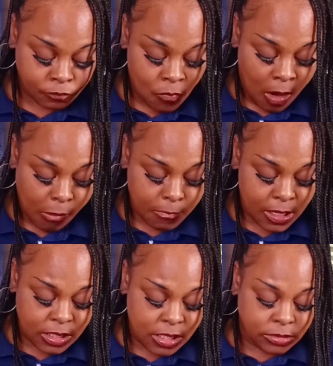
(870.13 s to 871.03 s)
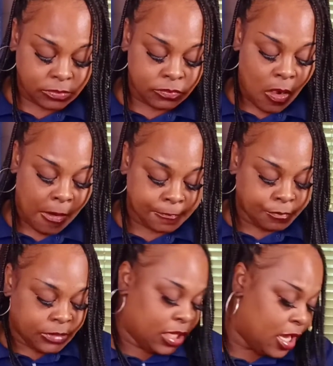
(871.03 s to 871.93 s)
Oh, my goodness.
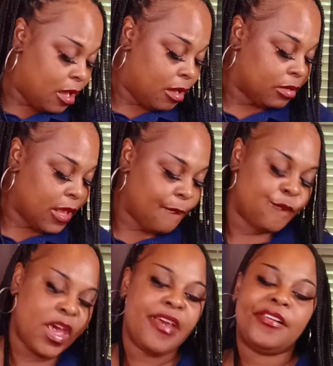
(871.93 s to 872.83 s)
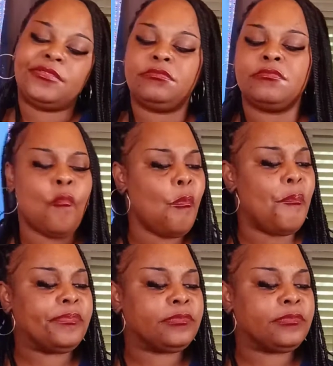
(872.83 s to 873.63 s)
Here, it fell. Mm.